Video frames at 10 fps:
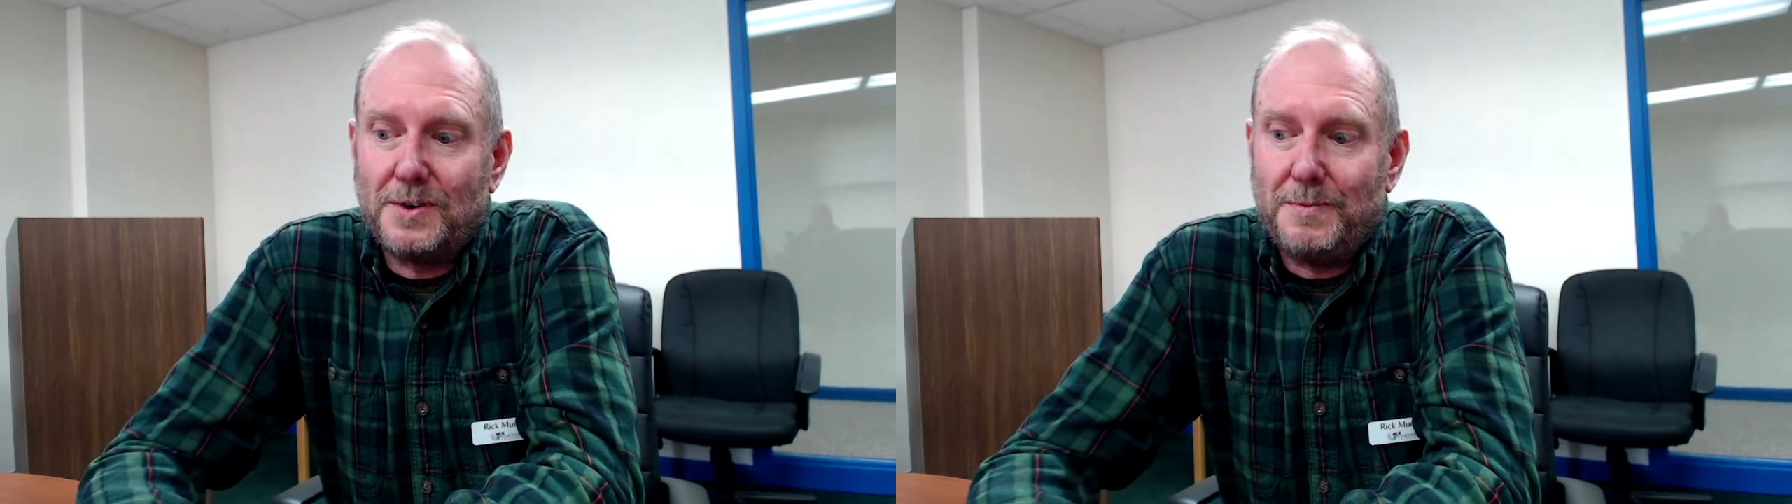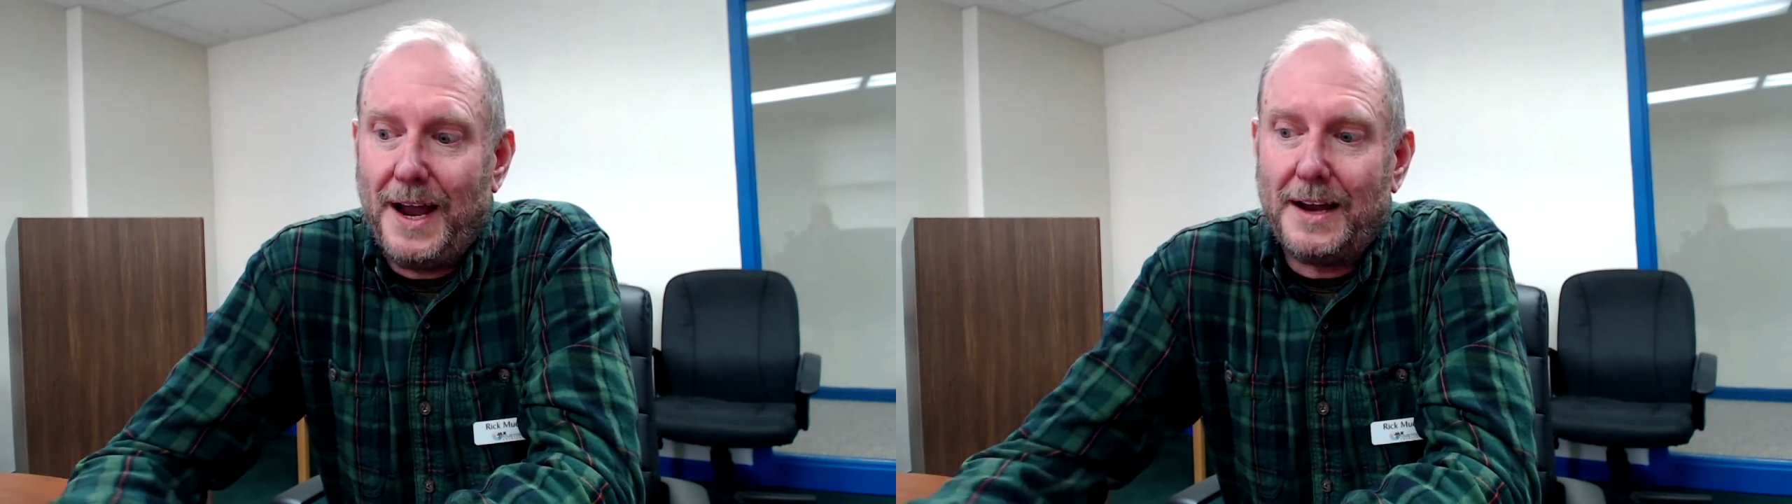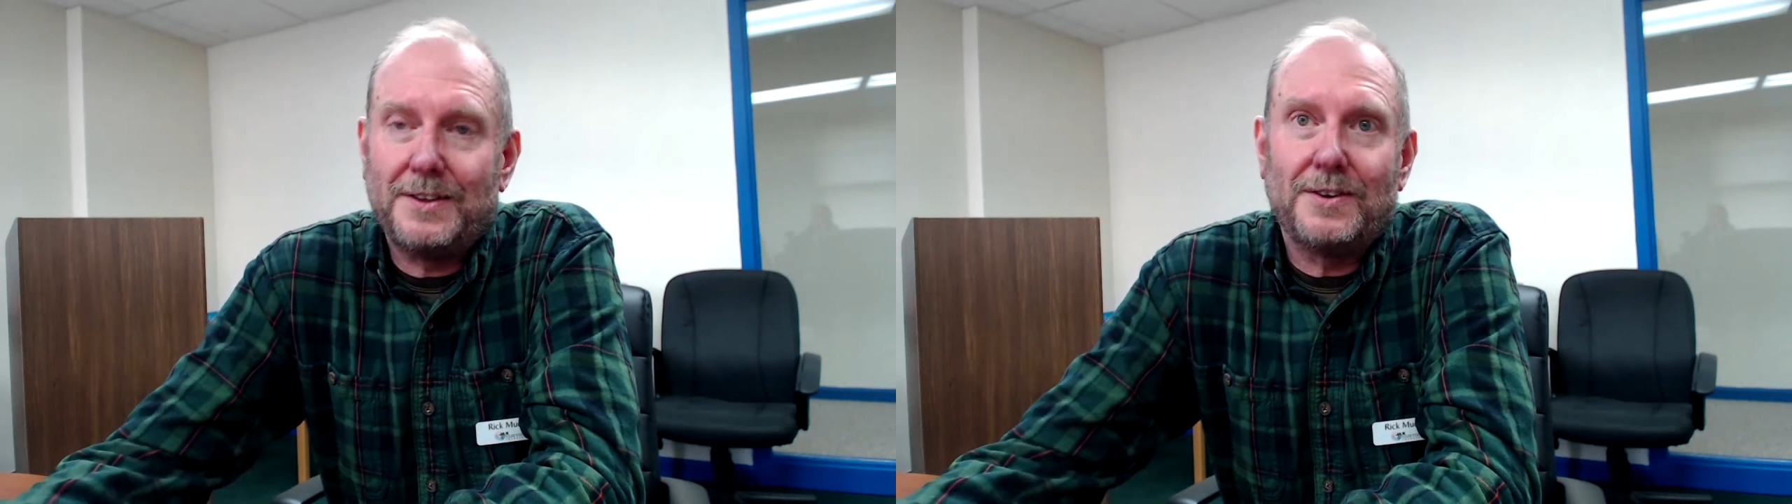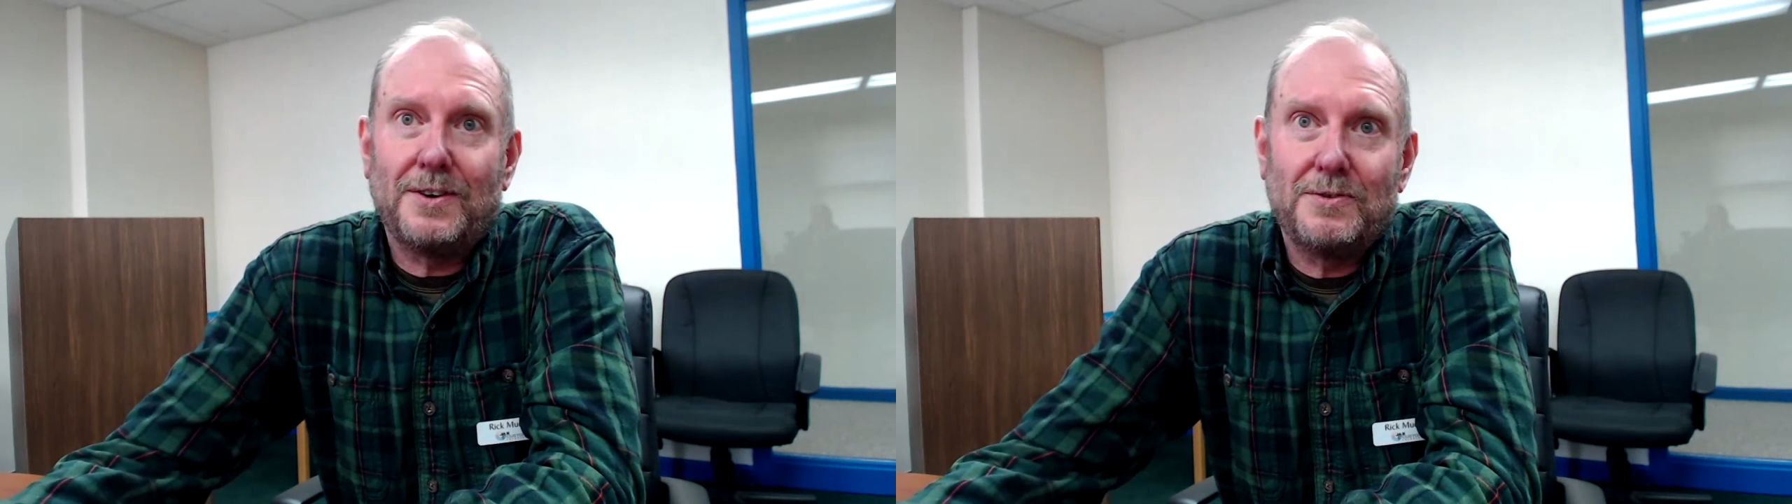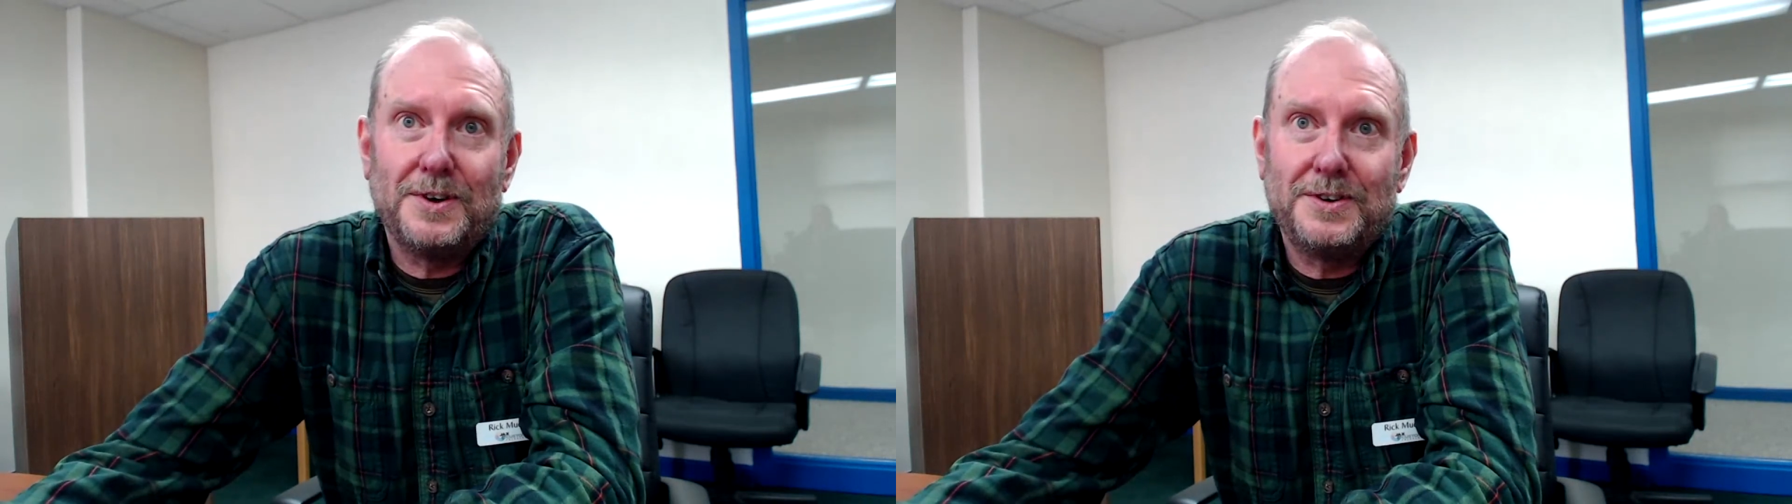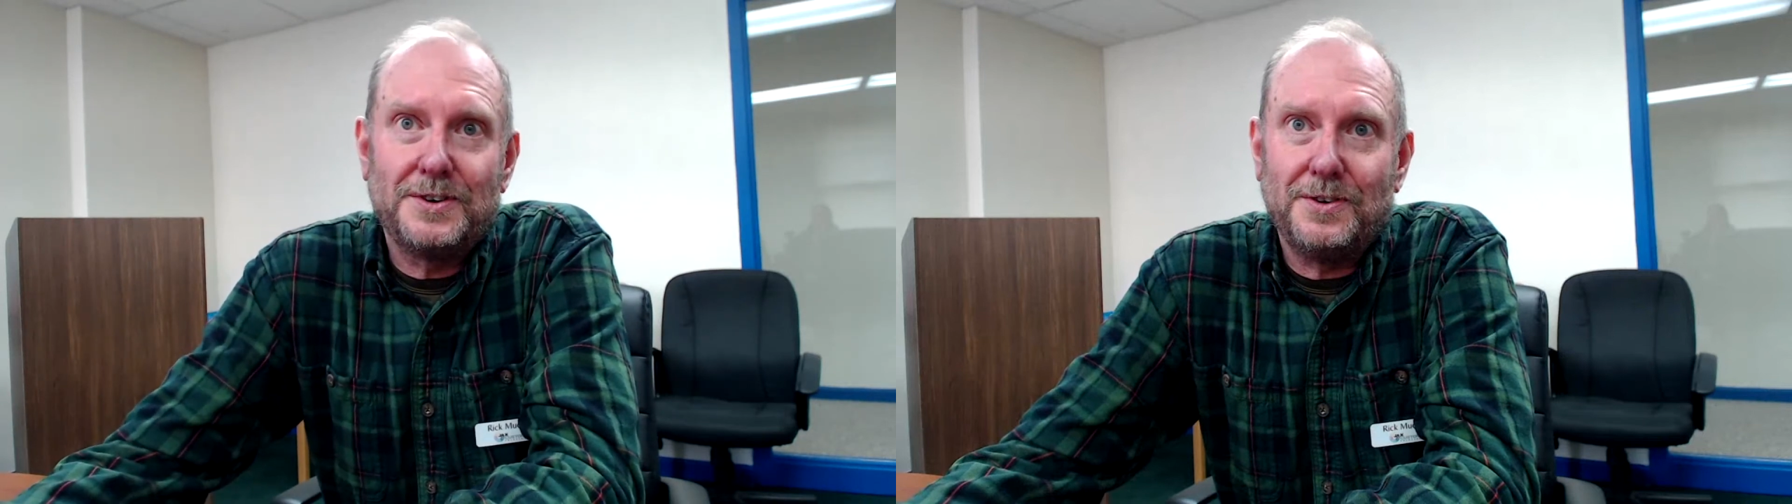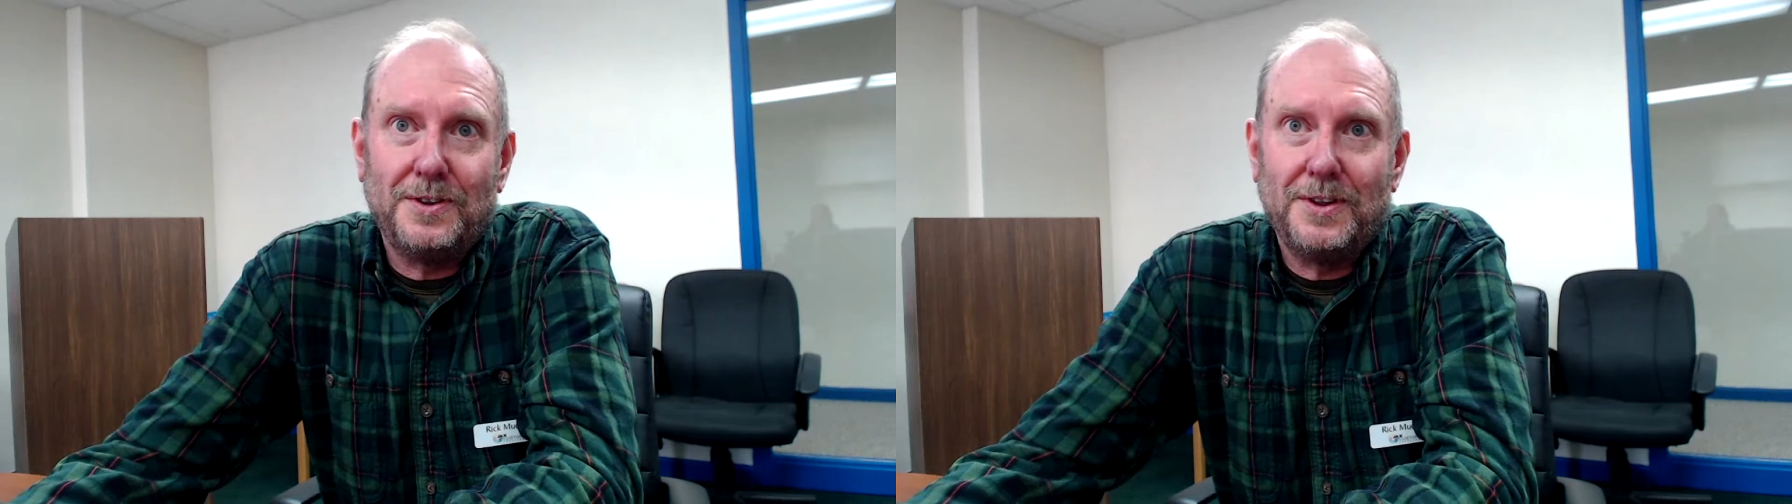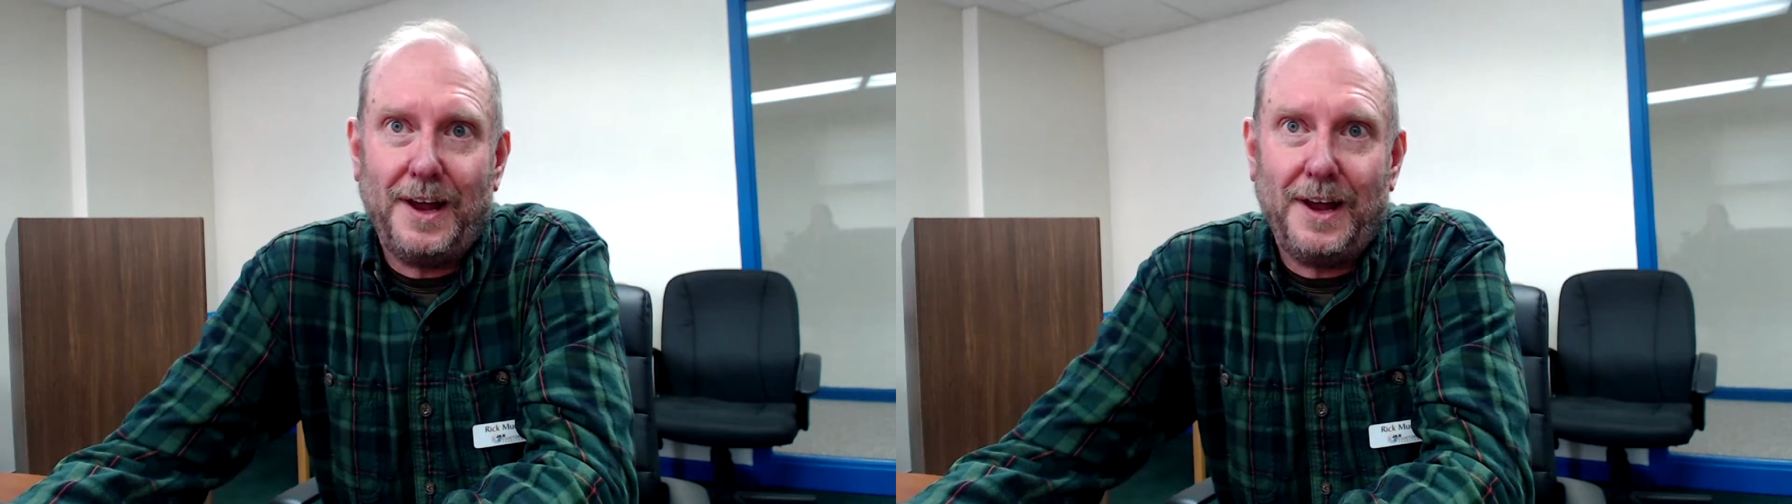back their original